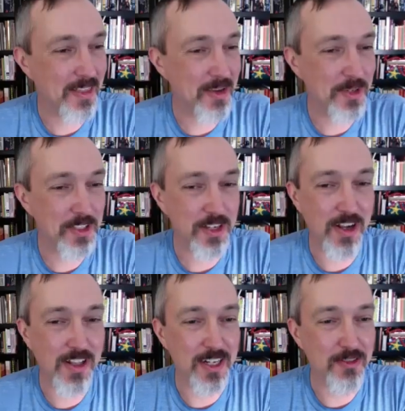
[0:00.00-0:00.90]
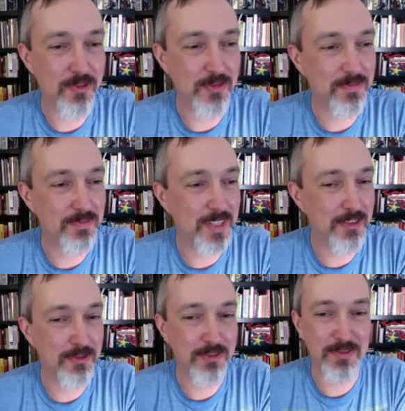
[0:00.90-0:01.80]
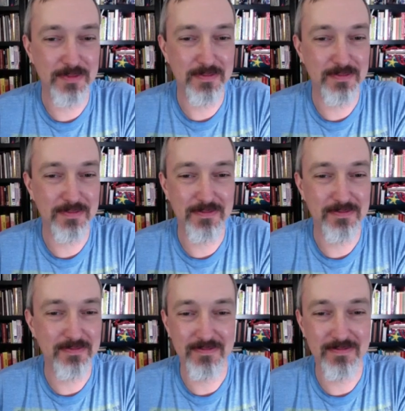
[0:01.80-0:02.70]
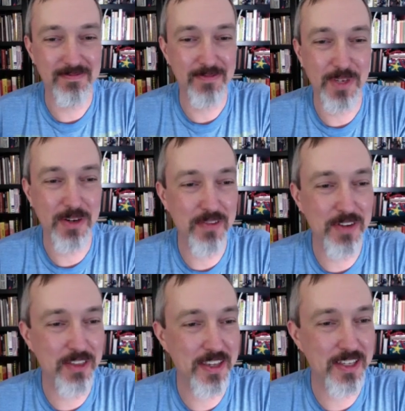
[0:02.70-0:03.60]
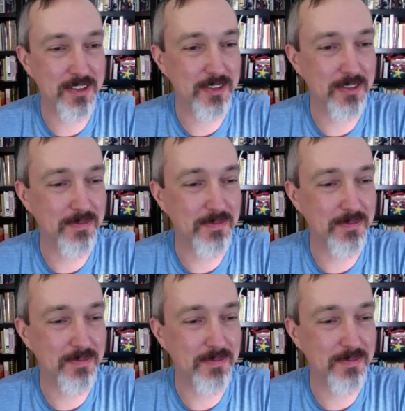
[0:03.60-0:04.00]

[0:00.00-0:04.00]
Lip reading: we should call it if we don't have anything else.